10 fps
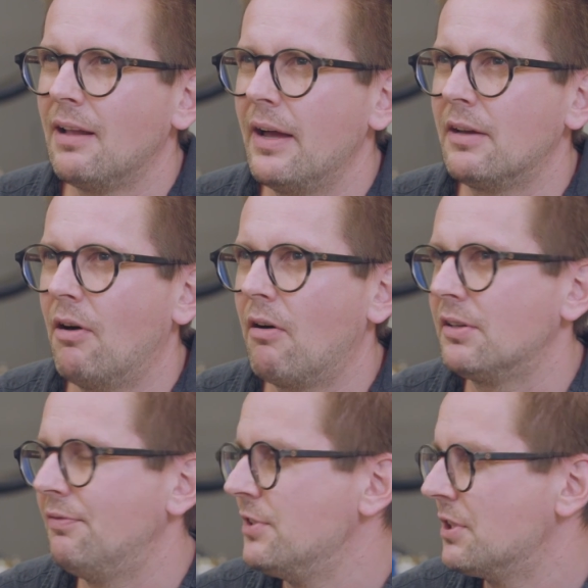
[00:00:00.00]
like
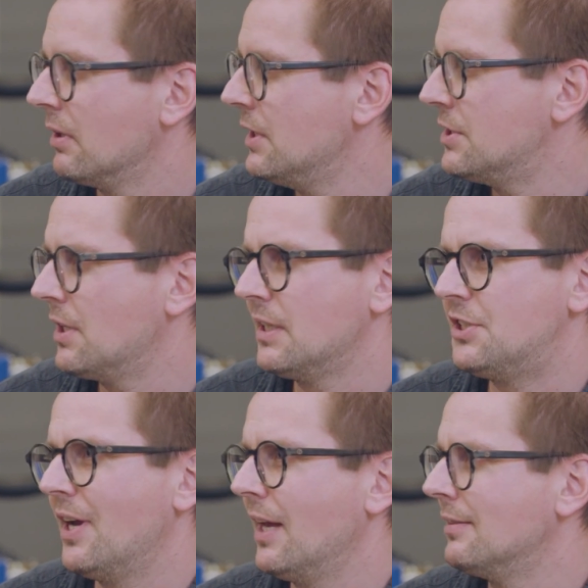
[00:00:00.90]
artificial
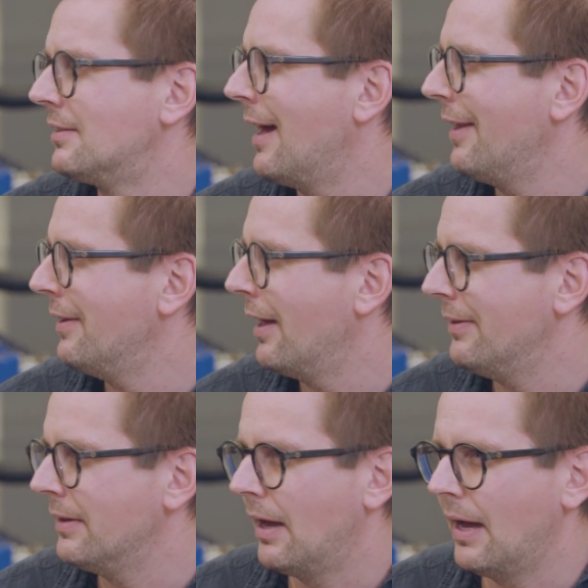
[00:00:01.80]
intelligence
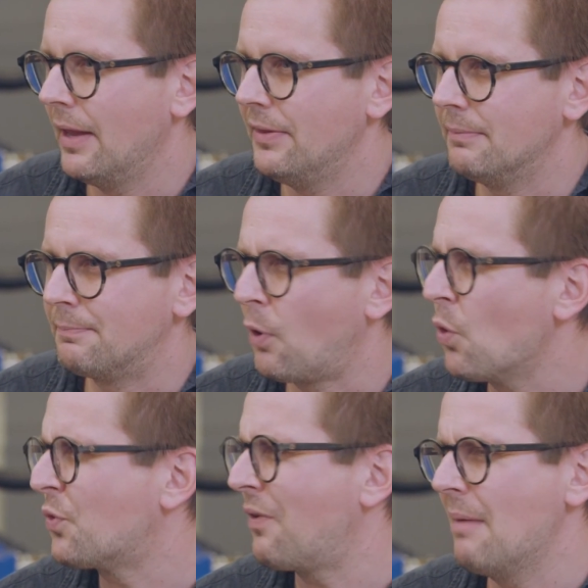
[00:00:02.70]
and the
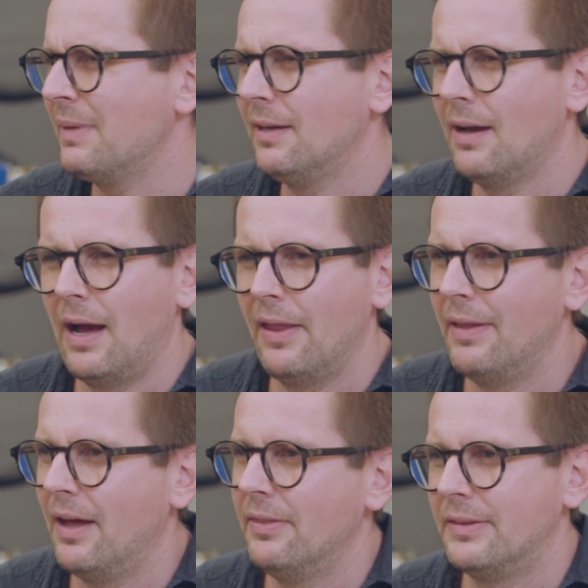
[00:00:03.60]
programming
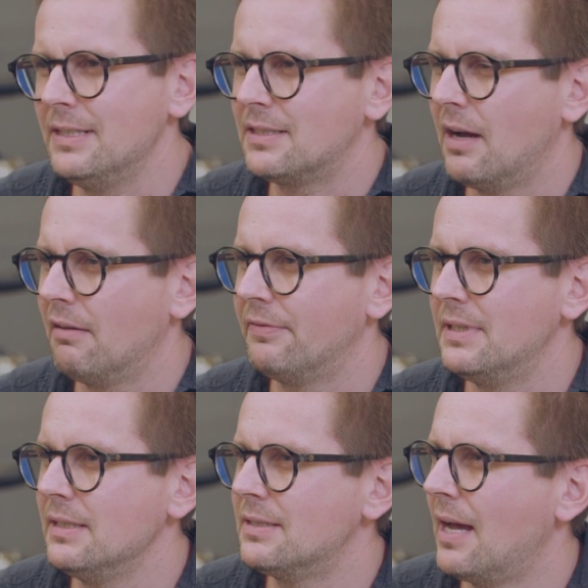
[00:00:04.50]
and these kind of
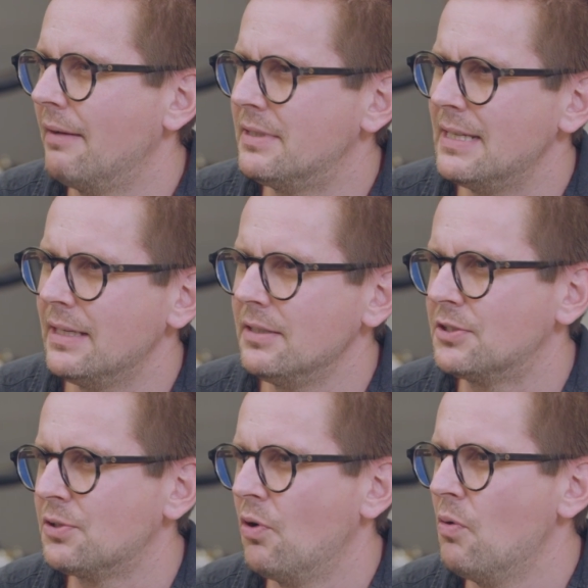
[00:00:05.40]
things have taken
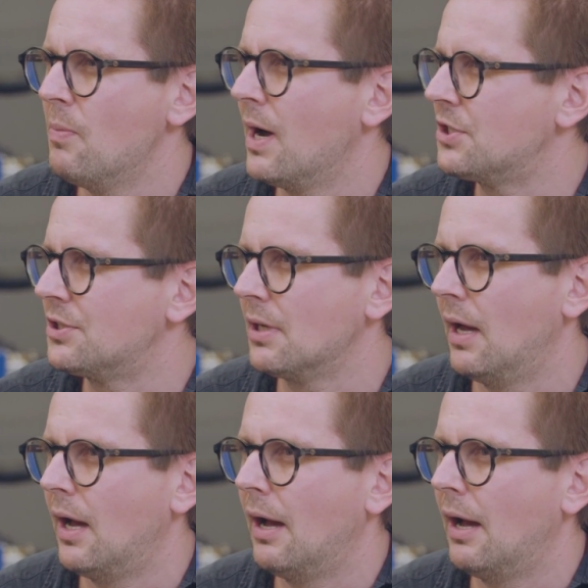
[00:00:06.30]
so much